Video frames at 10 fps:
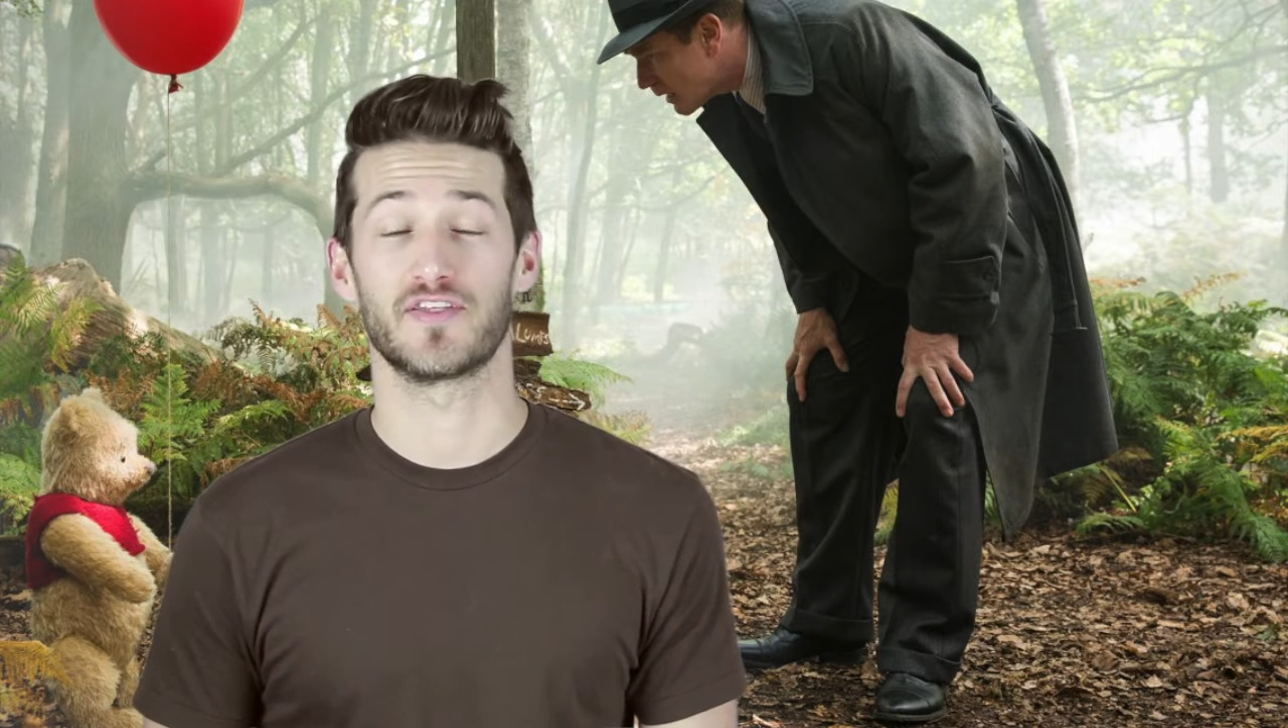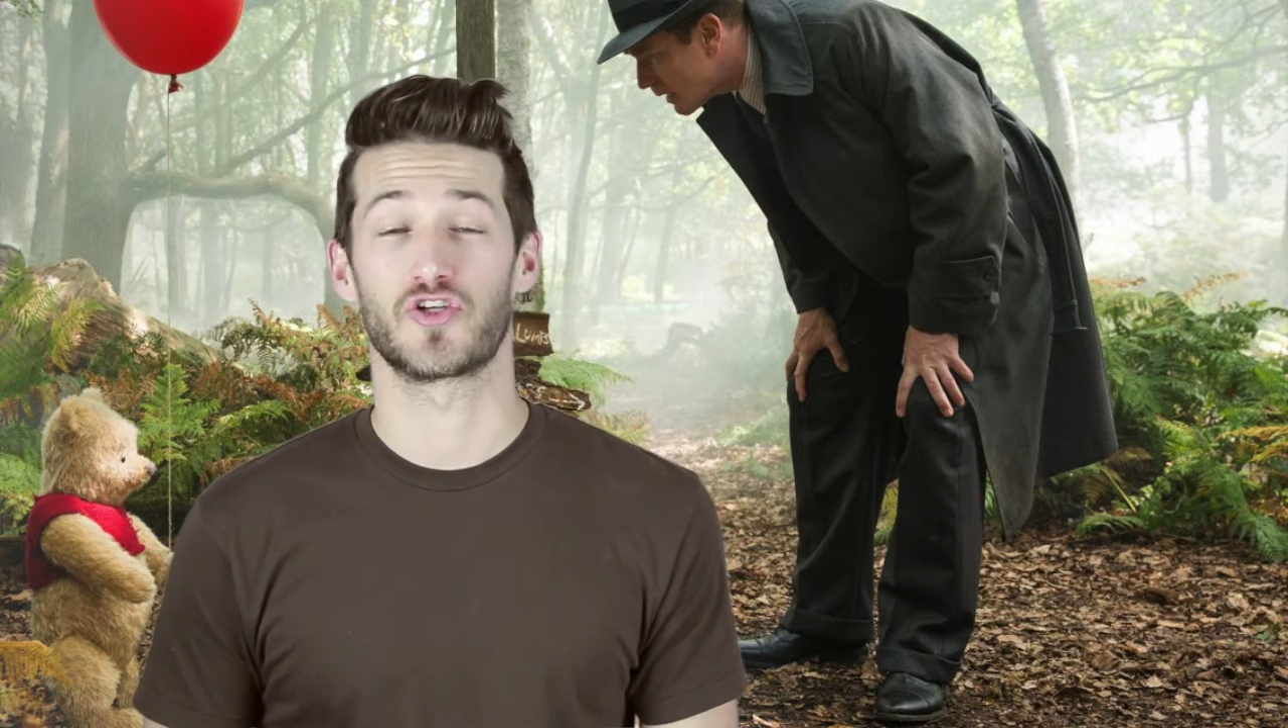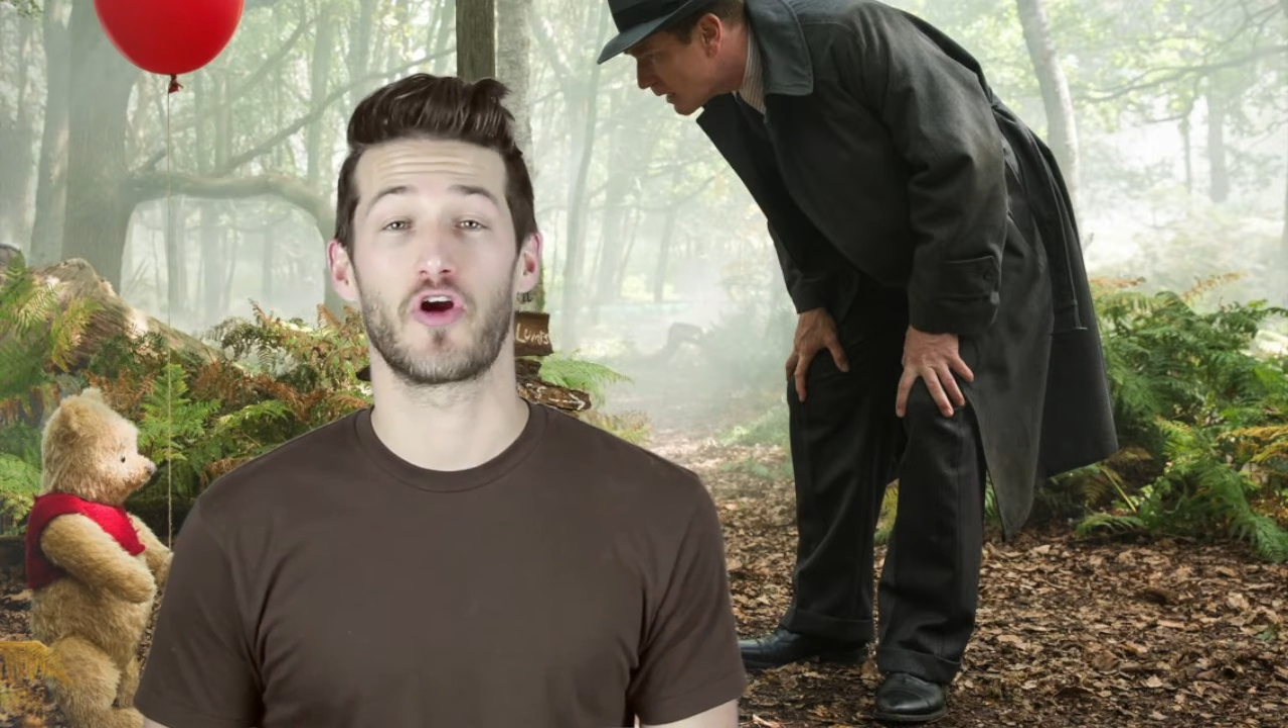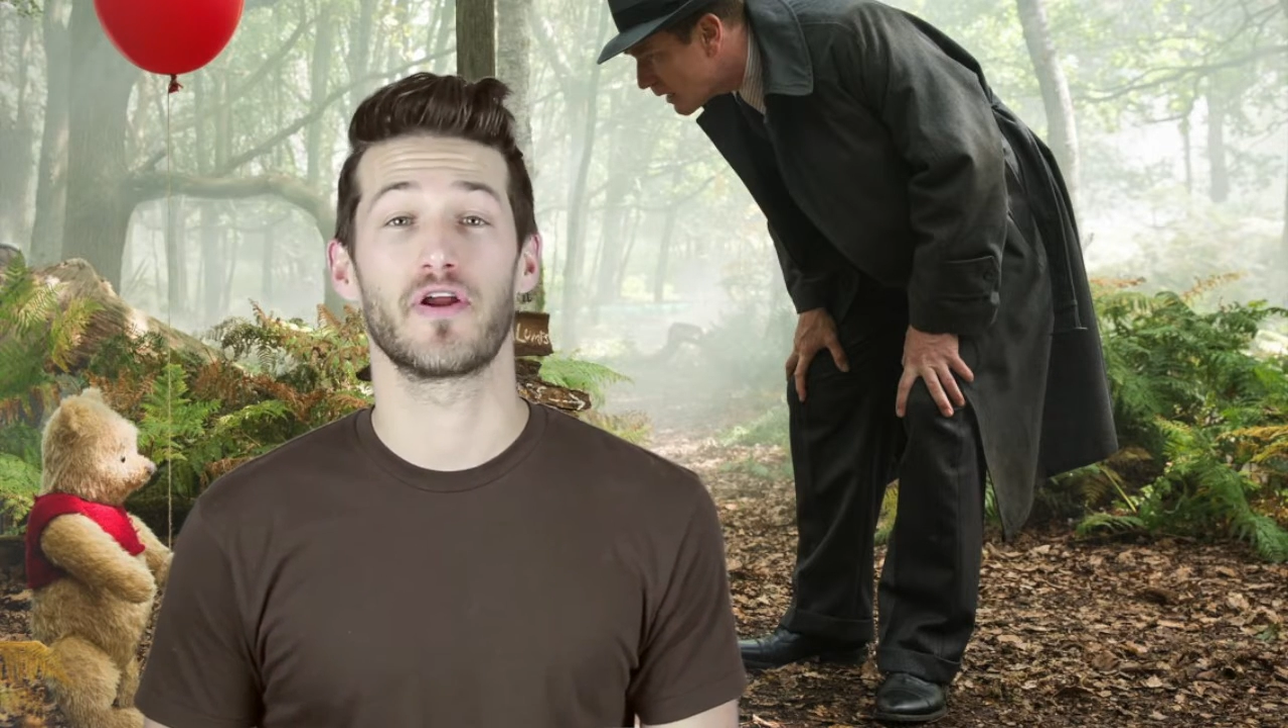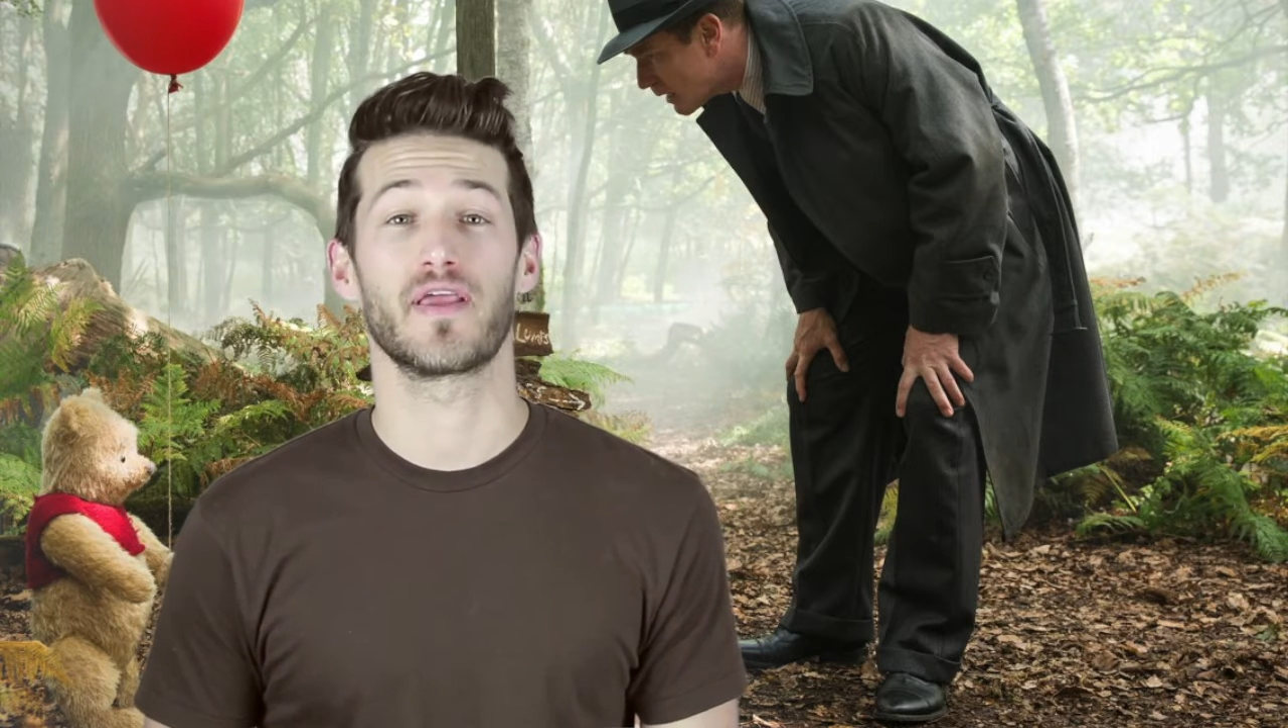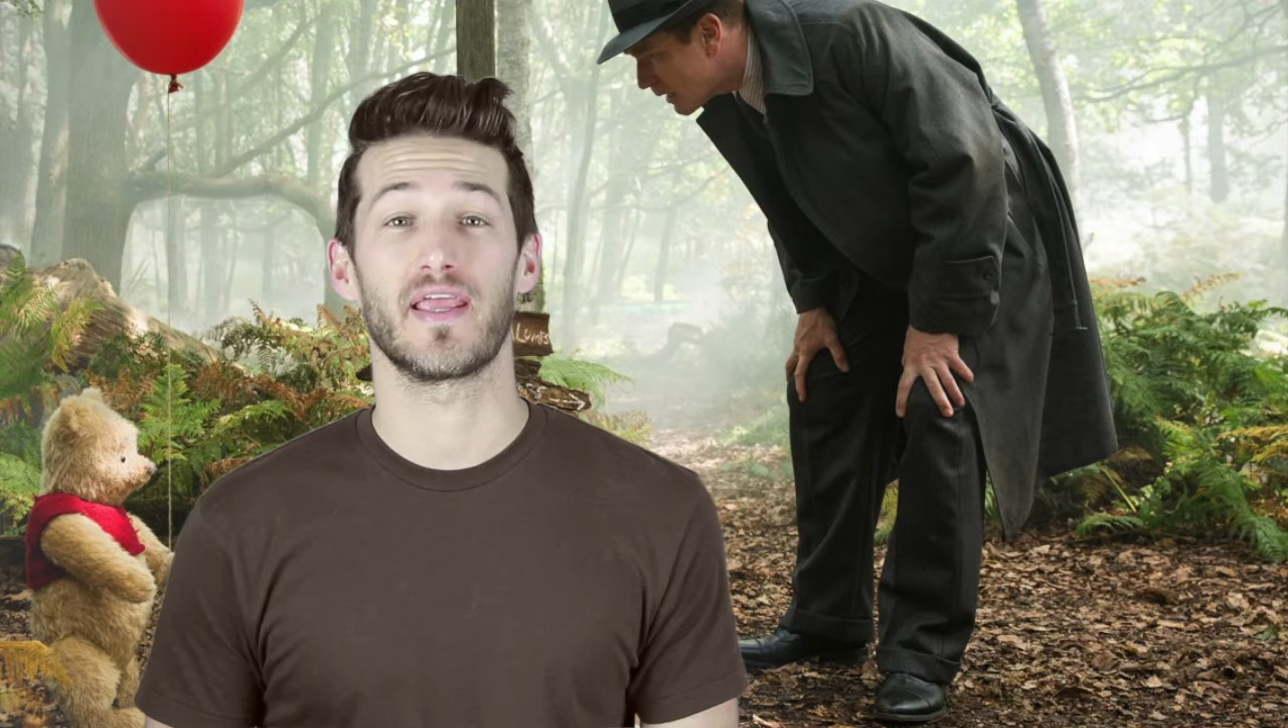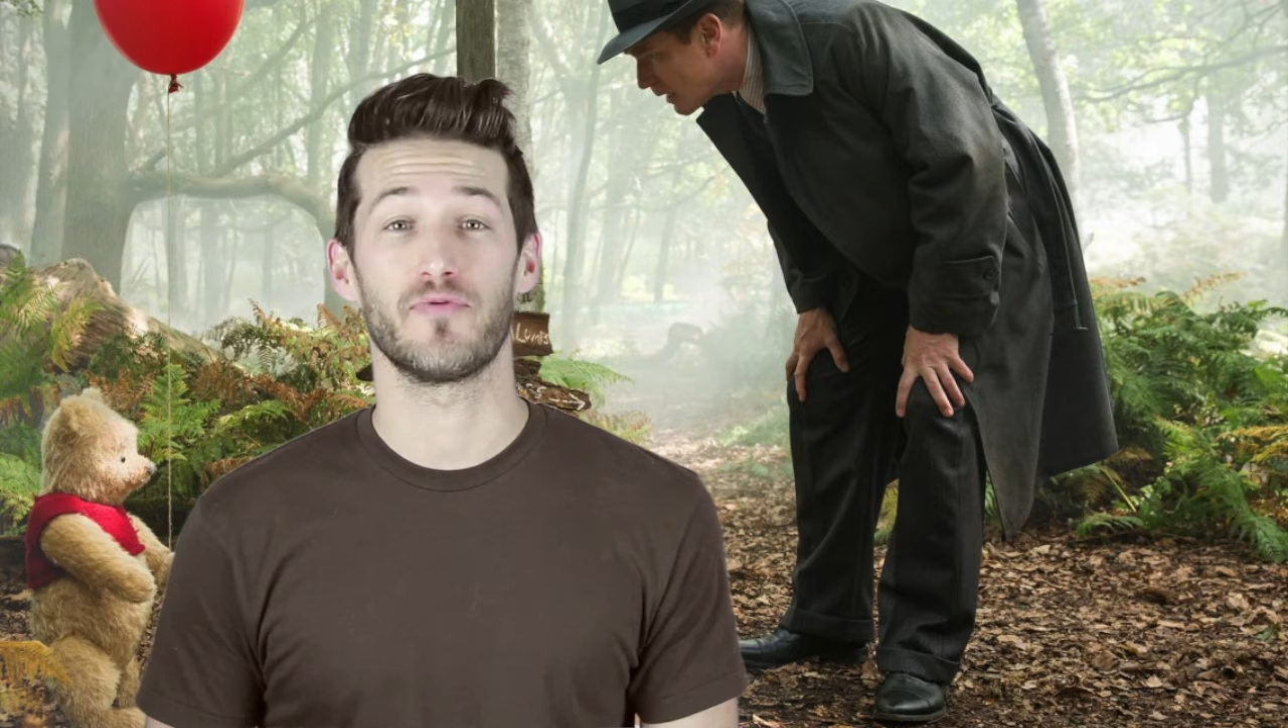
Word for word: and starring